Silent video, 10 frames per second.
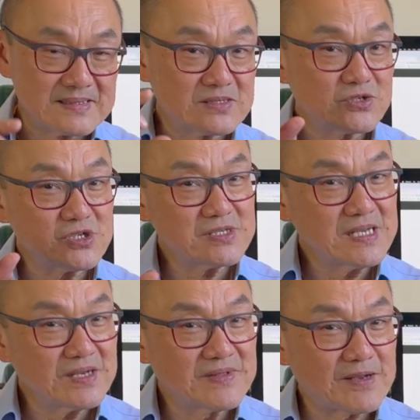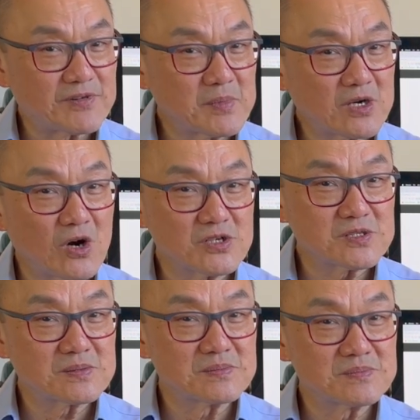Just think of that from a
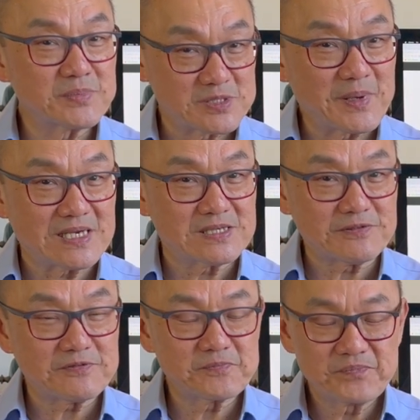cost perspective.